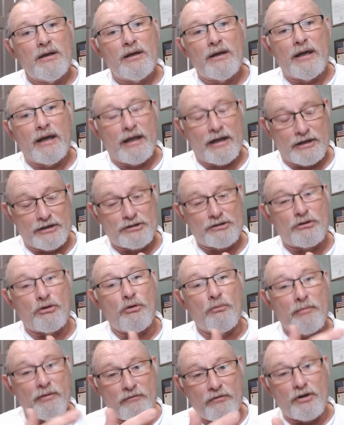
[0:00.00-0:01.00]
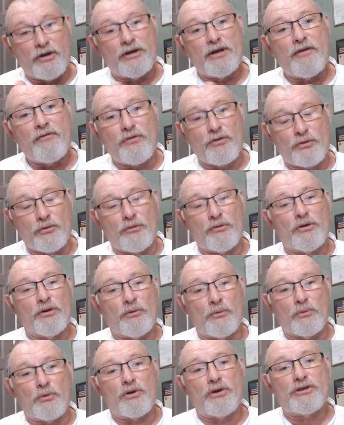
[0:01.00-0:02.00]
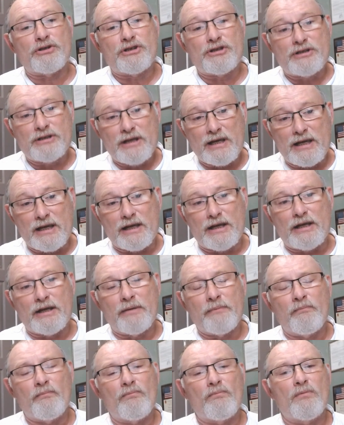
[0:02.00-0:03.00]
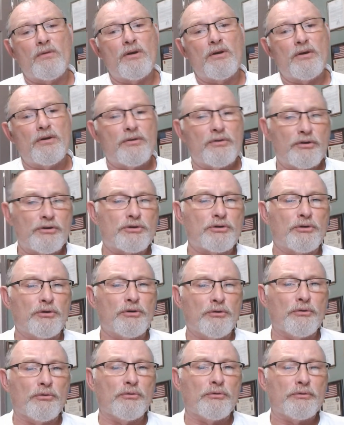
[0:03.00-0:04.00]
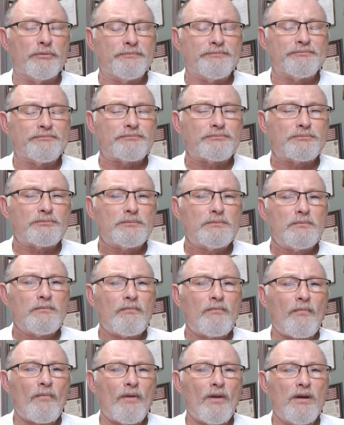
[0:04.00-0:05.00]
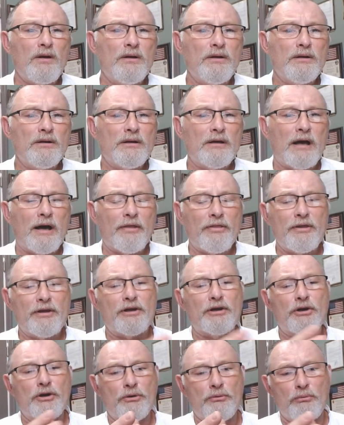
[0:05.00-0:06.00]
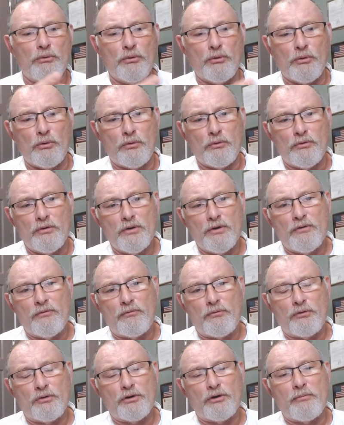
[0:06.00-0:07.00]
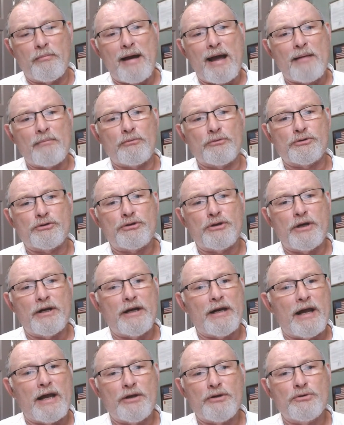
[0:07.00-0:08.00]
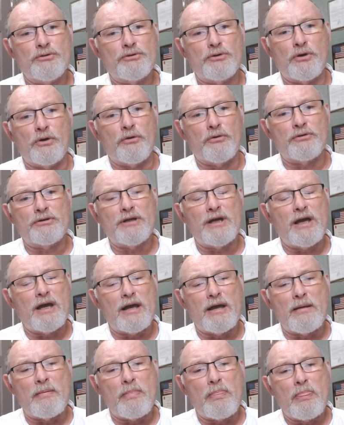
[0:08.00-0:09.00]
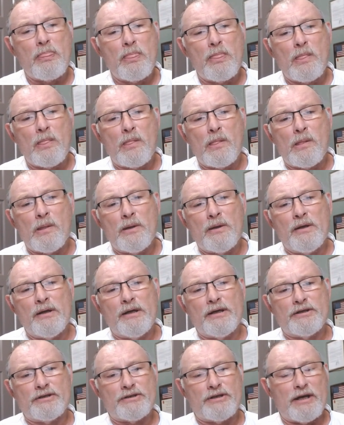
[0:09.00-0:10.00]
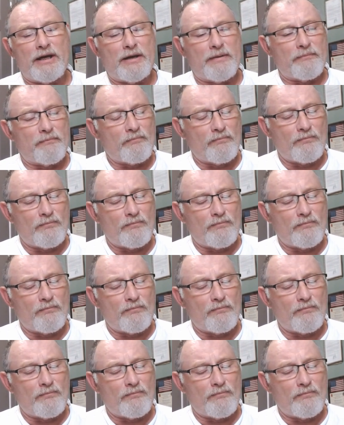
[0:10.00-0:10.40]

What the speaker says: And it's going to be very difficult in order to see the truth. I think a good rule for your Bible study, and I use it all the time, is that